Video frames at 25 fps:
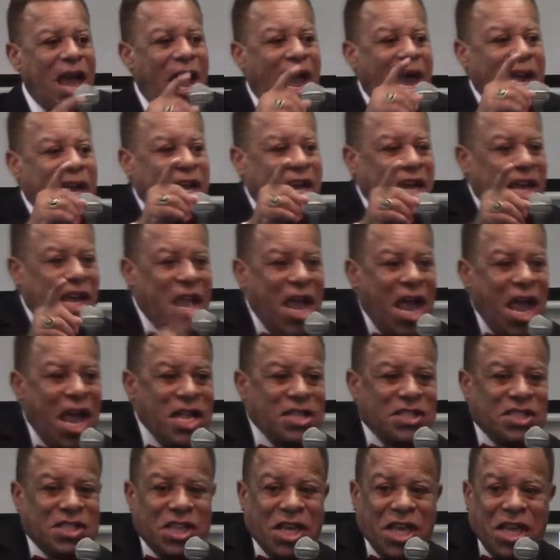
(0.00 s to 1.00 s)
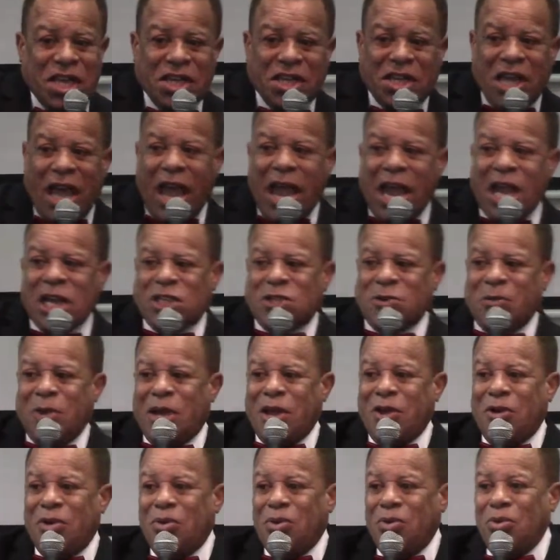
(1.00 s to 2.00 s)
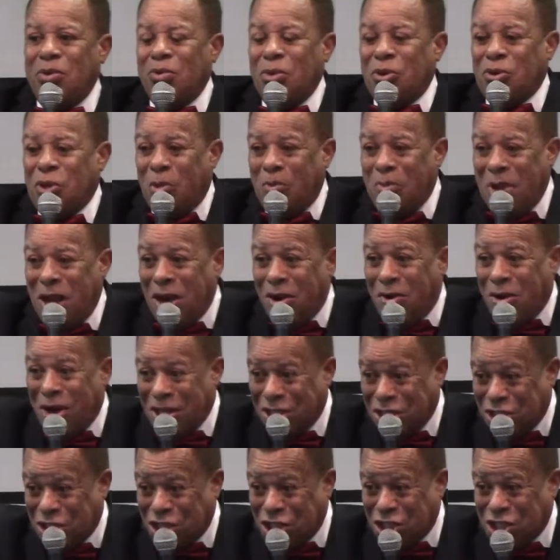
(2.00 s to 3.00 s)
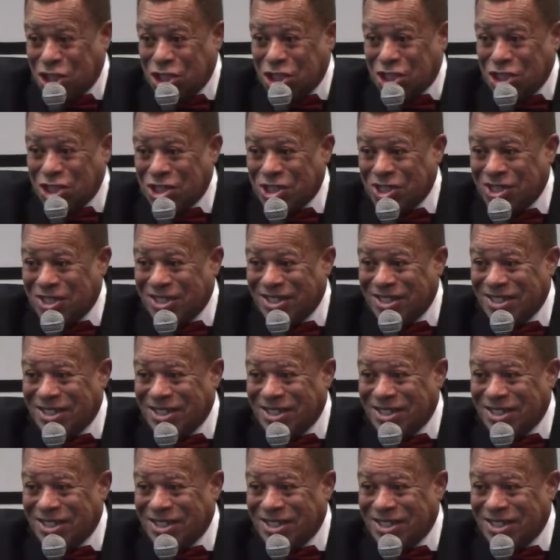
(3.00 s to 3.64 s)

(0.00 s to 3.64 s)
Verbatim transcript: And he ends the engagement with a marriage.